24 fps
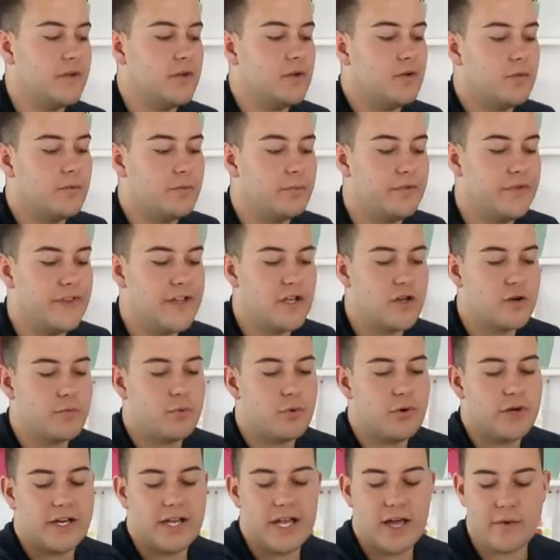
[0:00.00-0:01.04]
little thing you're
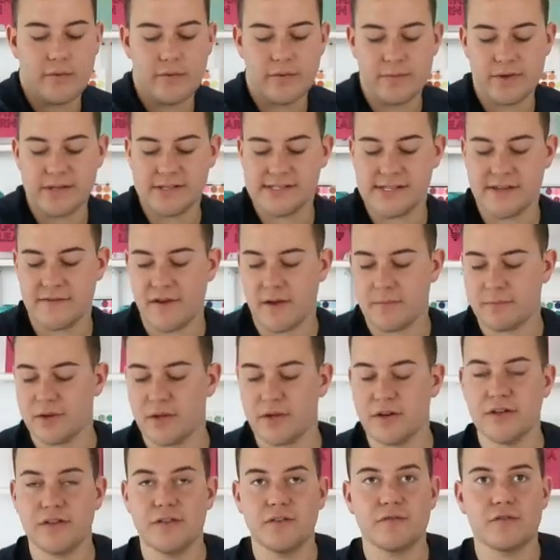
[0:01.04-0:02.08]
pointing out. We must have
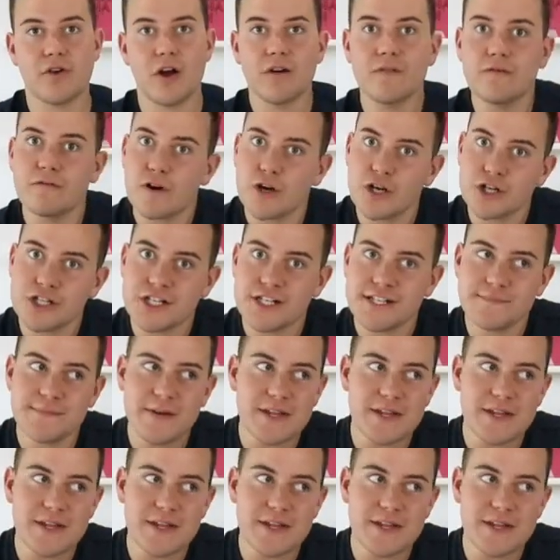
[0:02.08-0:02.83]
uploaded the wrong version,